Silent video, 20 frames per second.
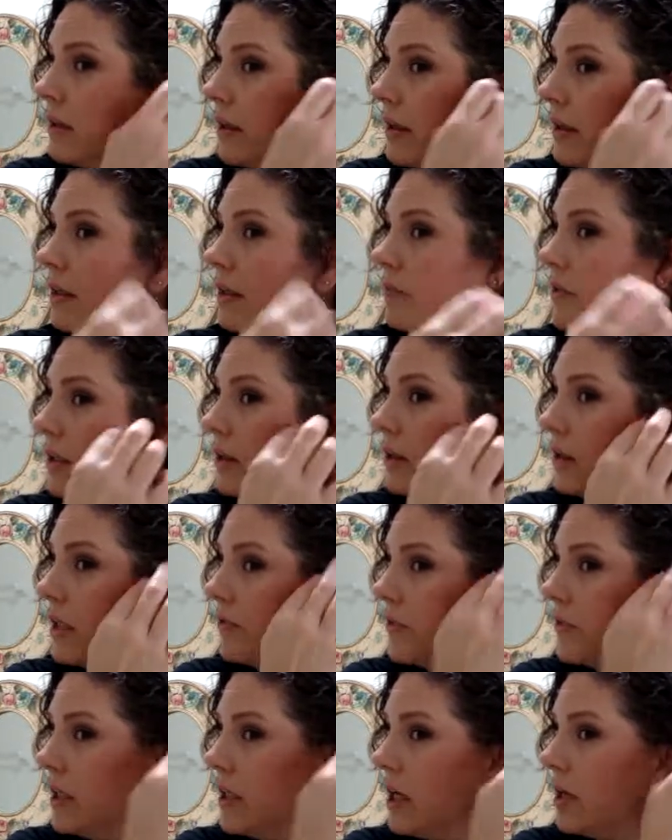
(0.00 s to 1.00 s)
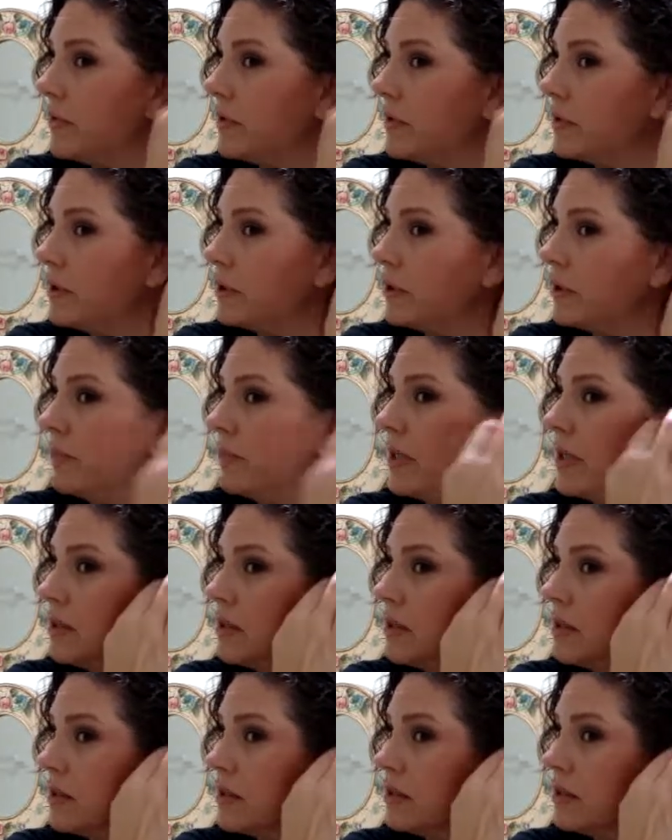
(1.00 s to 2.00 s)
And I'm going to leave a couple little
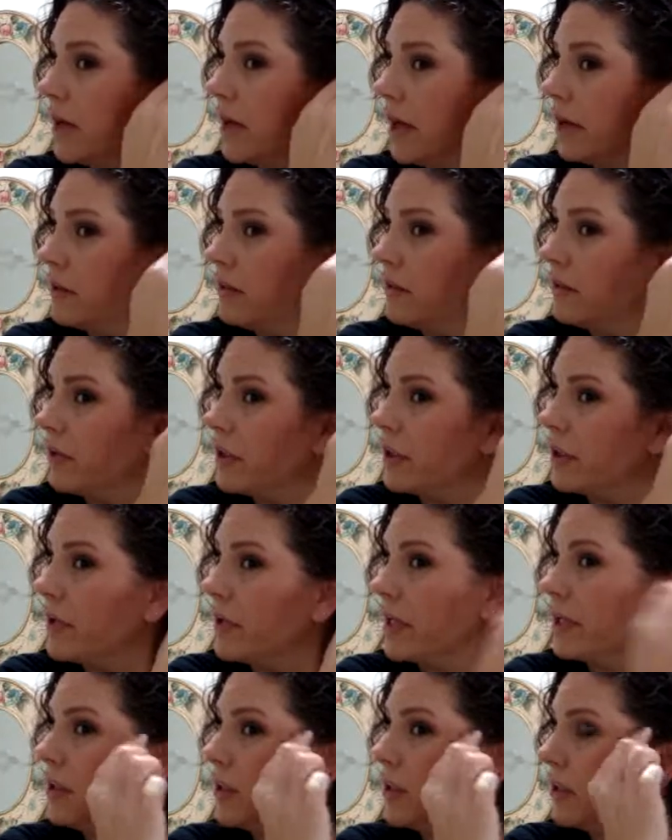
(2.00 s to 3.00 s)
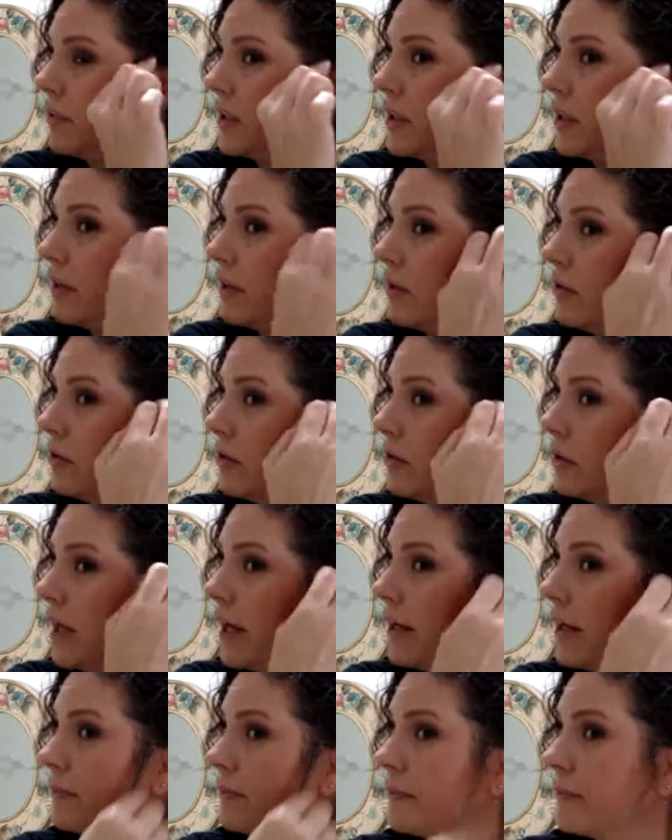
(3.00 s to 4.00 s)
pieces around the front of my ear, but not a whole
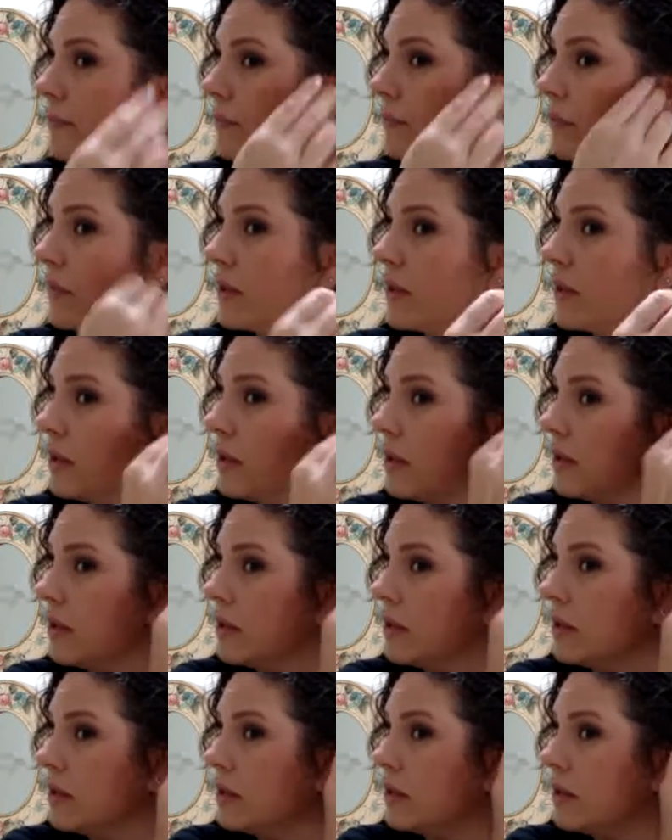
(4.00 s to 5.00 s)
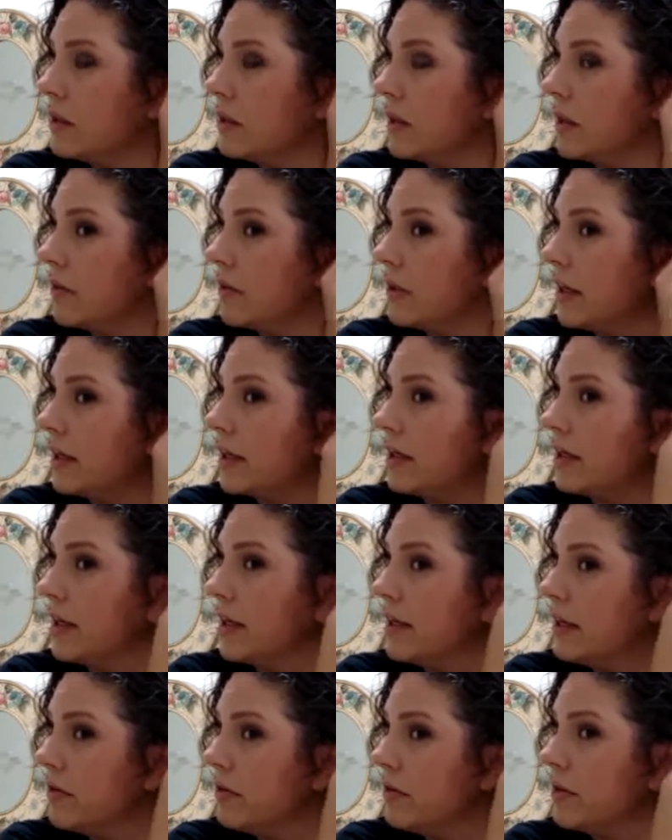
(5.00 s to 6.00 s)
lot. Okay, and
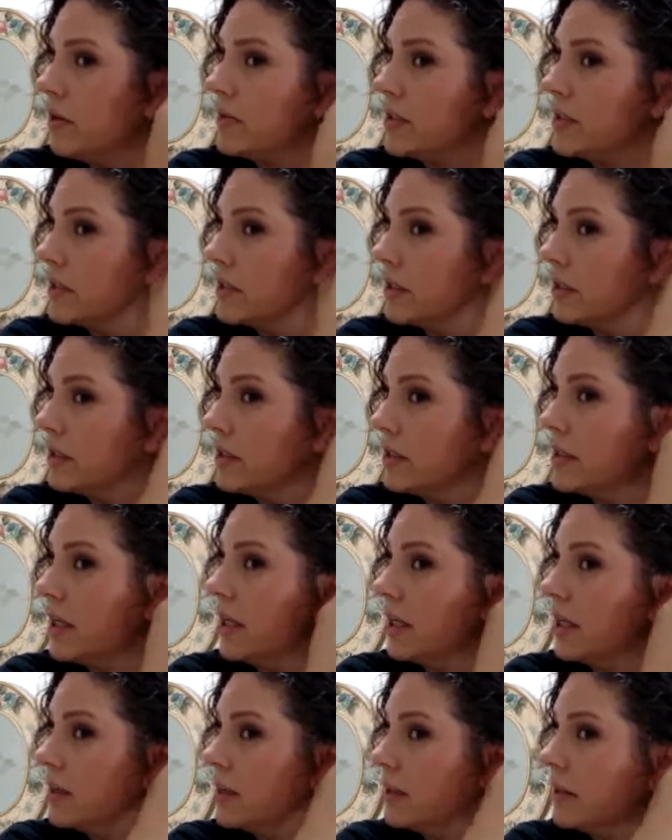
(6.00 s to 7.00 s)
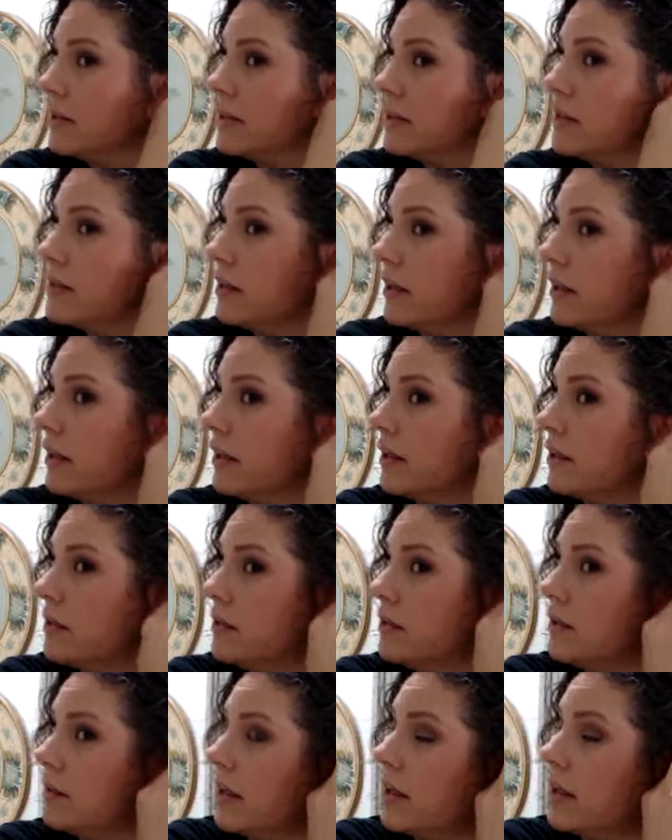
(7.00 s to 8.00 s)
now I'm just going to take this
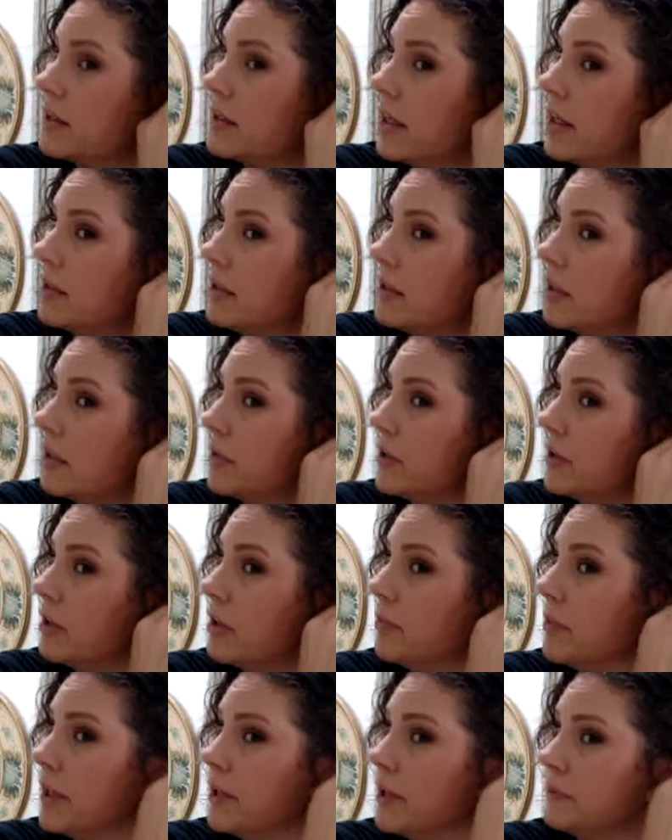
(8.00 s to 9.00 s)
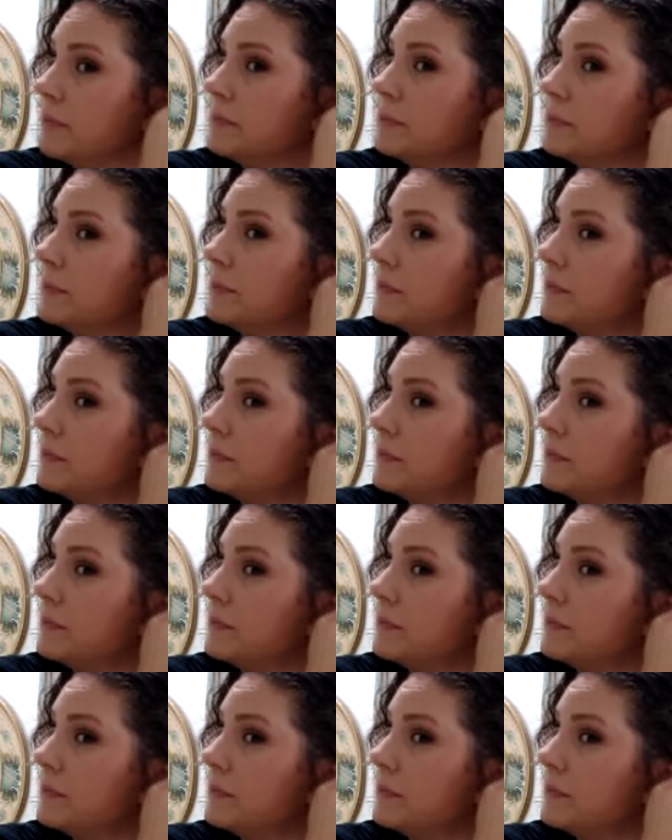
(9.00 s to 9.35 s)
and kind of tighten it up a little bit